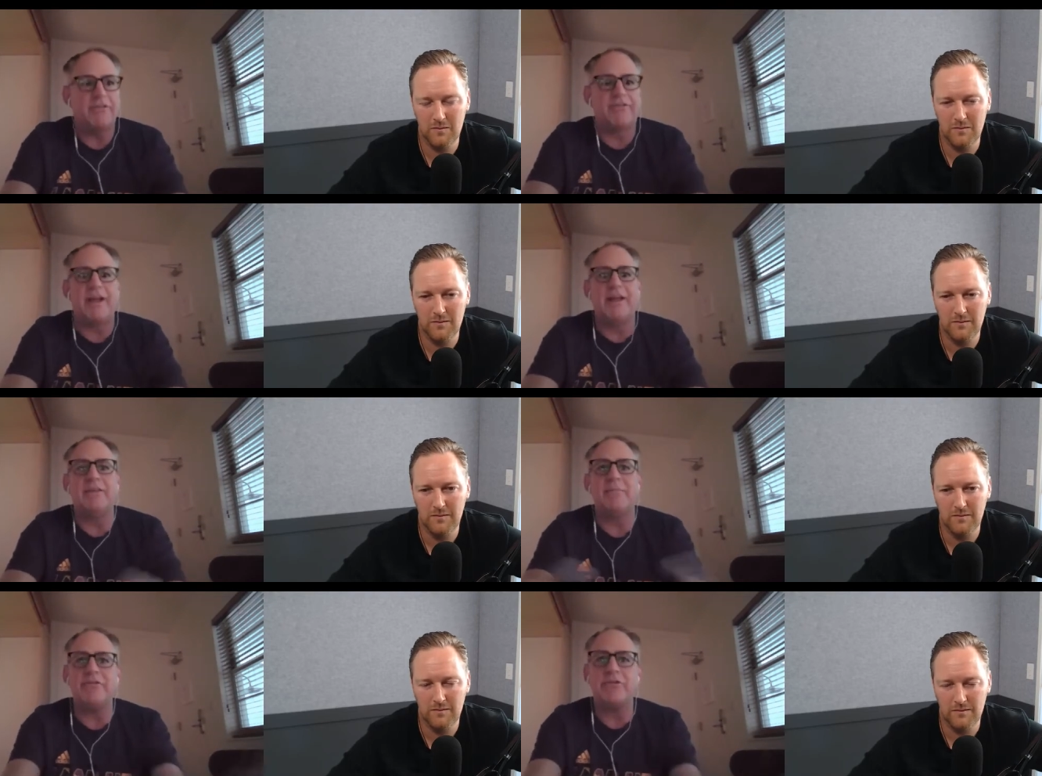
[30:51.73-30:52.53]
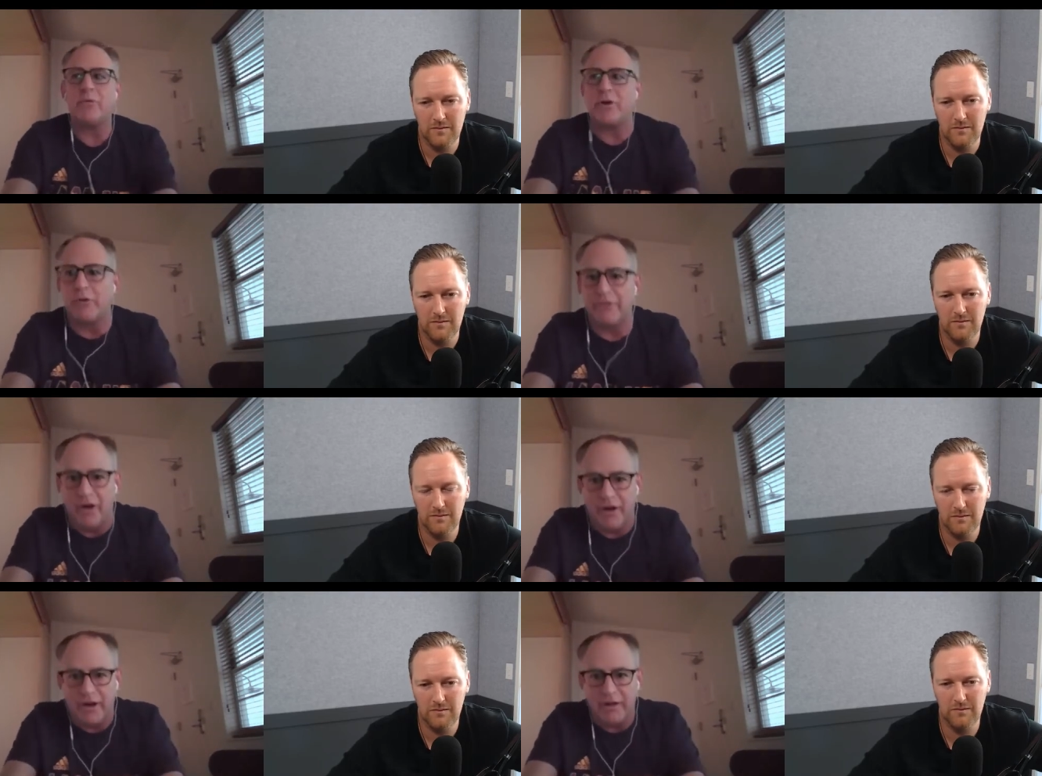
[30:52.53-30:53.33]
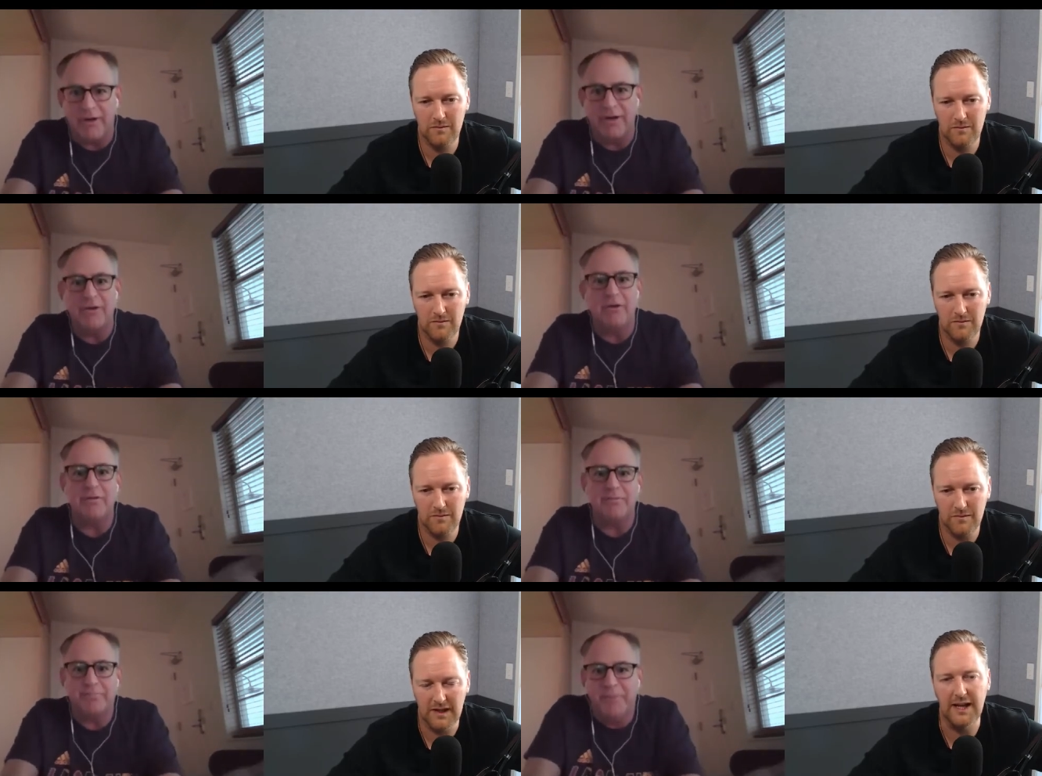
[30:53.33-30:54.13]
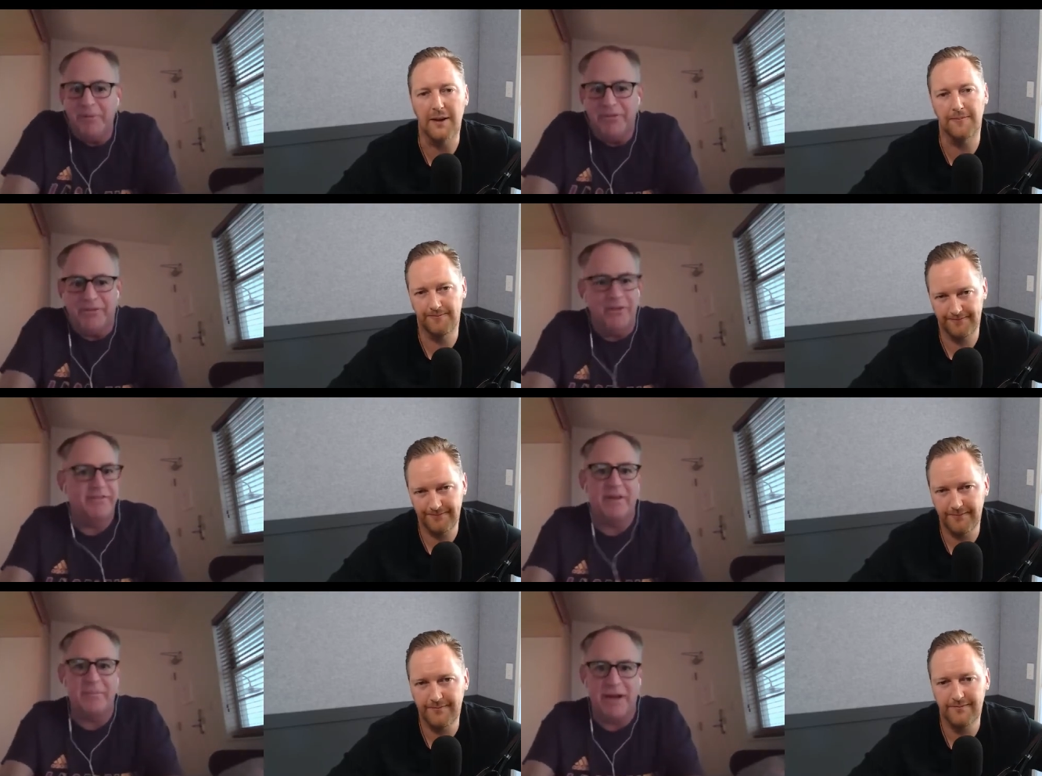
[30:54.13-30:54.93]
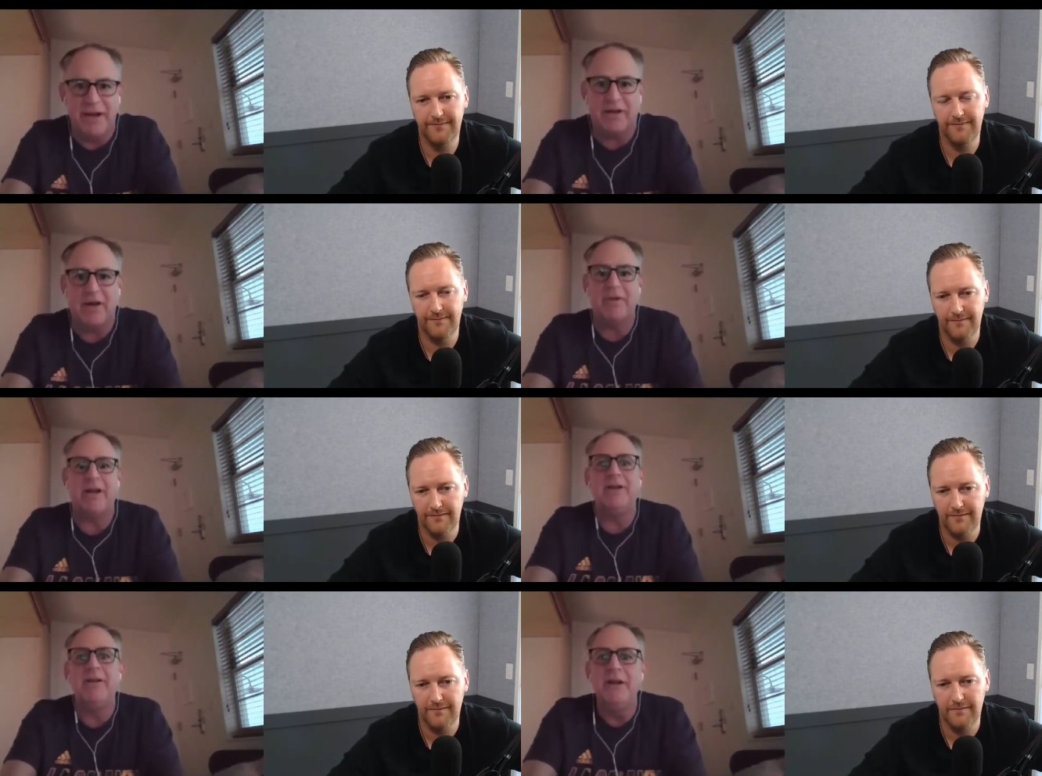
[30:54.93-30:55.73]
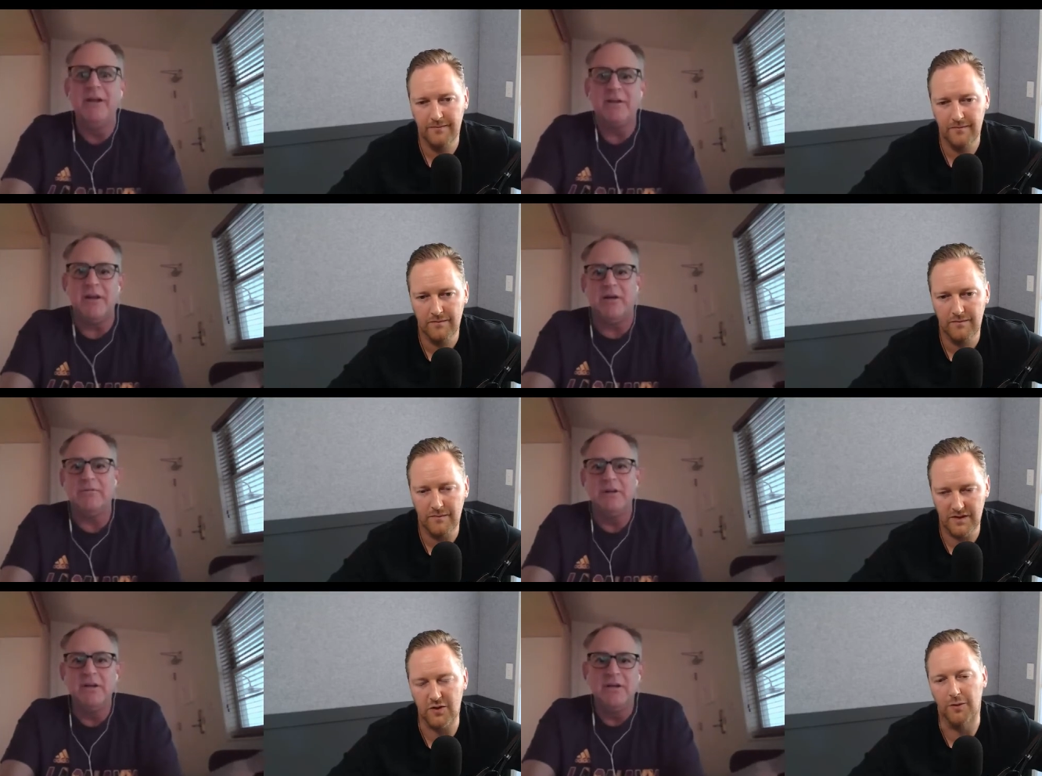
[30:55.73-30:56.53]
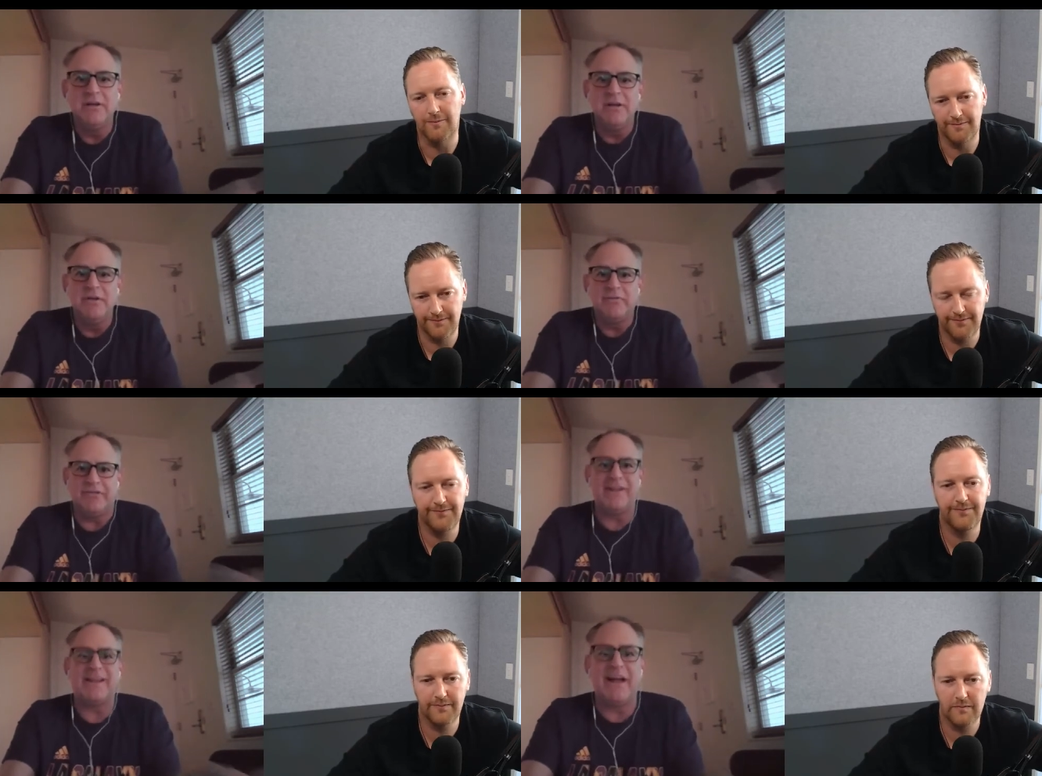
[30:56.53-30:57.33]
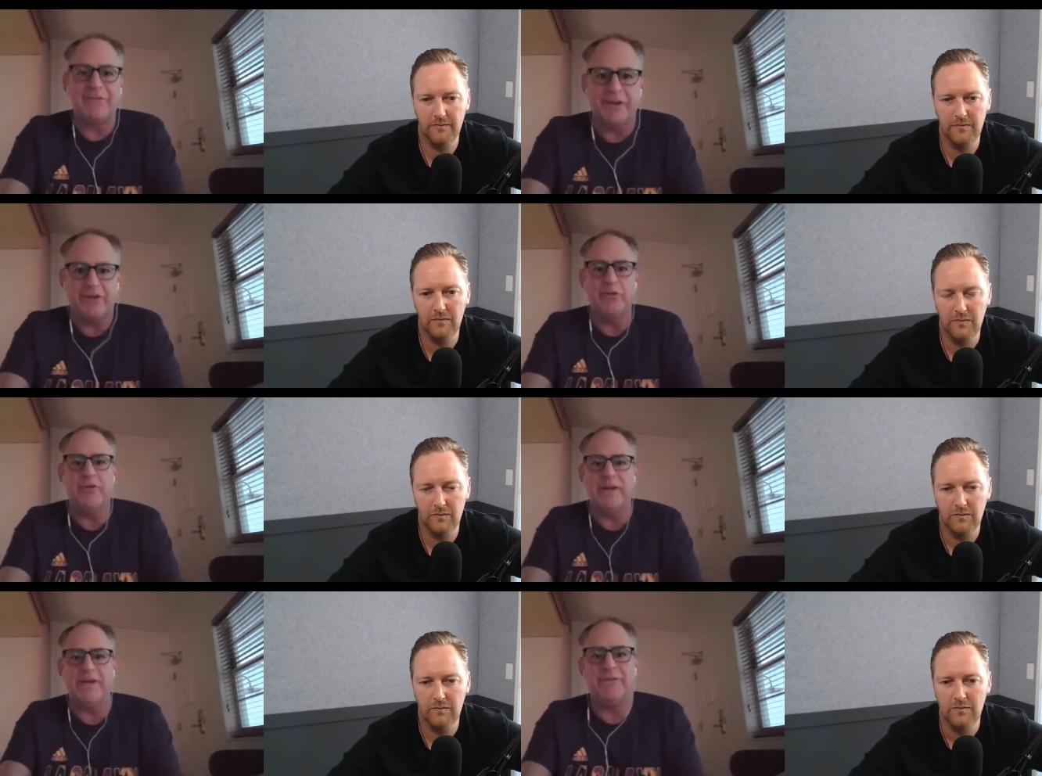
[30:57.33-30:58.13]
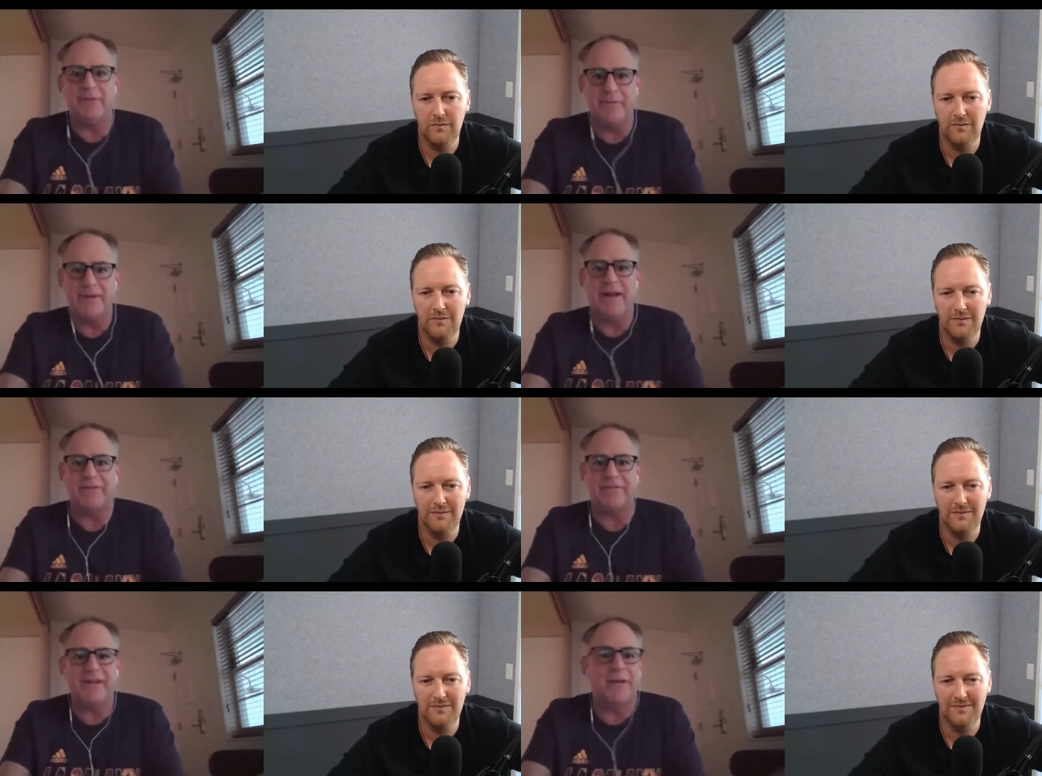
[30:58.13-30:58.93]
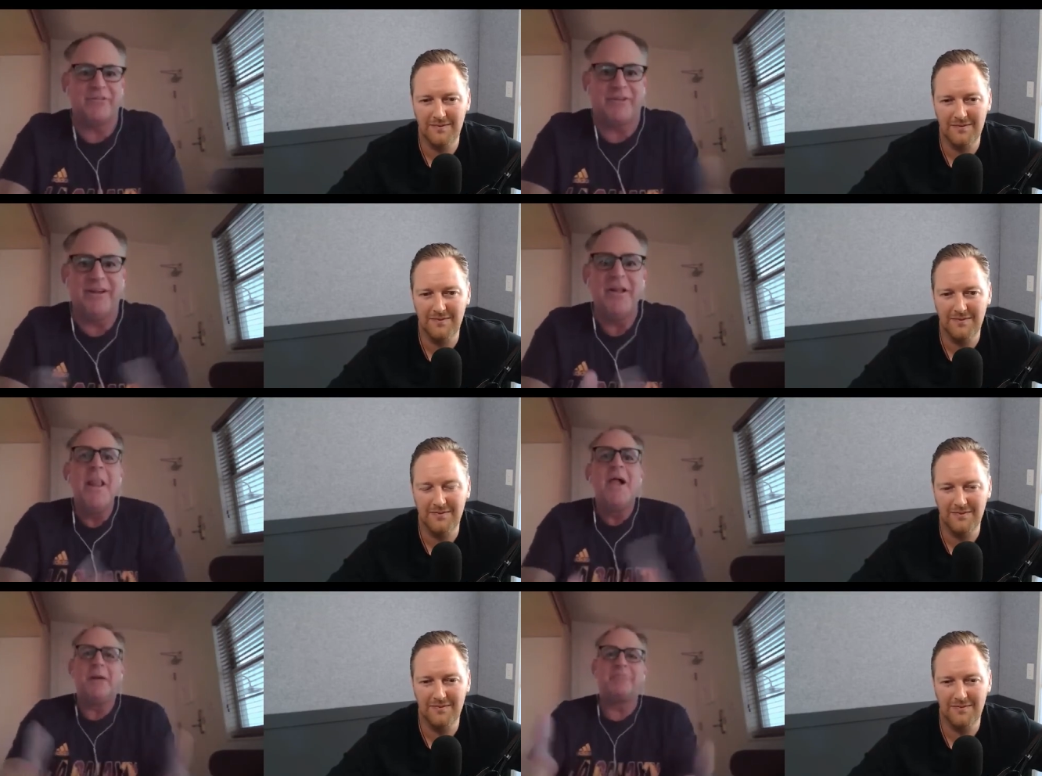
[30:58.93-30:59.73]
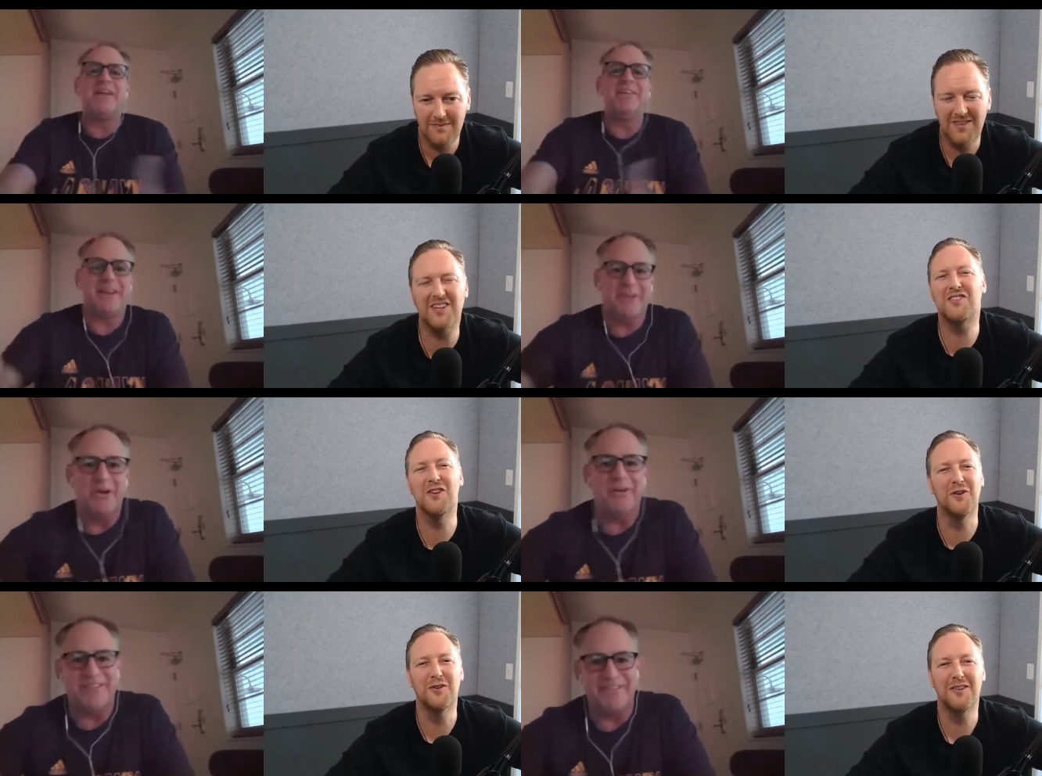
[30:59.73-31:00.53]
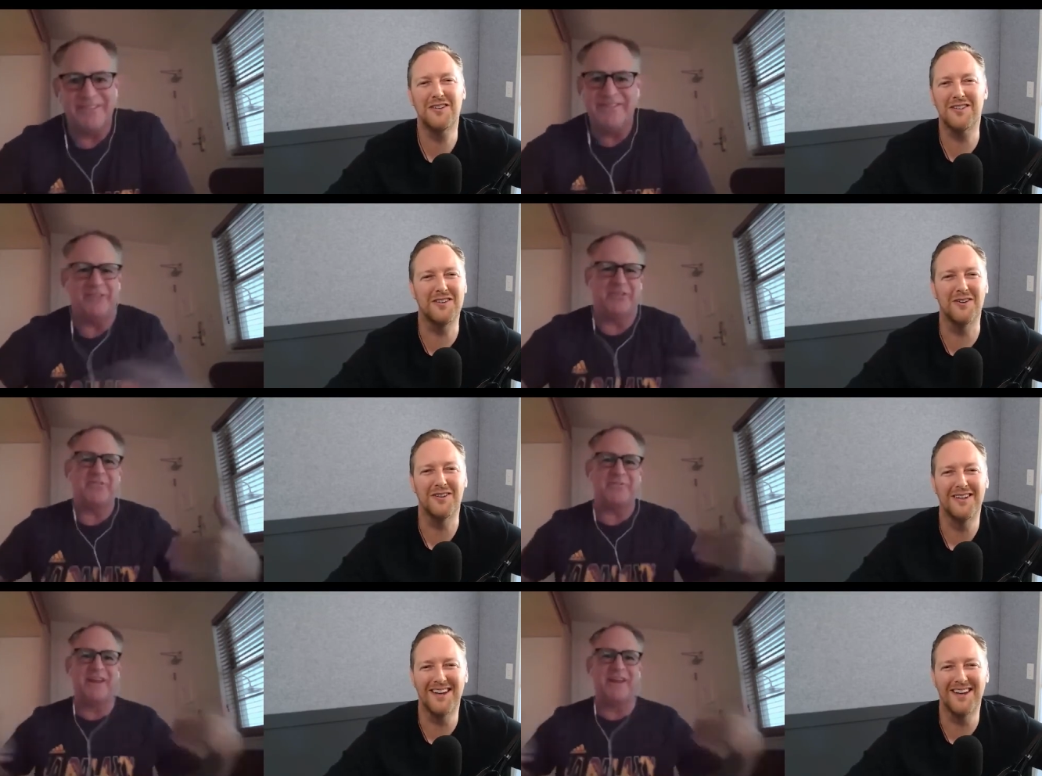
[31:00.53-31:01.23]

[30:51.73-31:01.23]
Speaker 1: on saying, let me show you what goes on here. Right? You don't. Yeah. People are still intimidated coming in. You know. Sure. Seeing guys like you and me, dude. I mean, that's. No, I'm just kidding. I'm saying just like you, know, just, you. Just,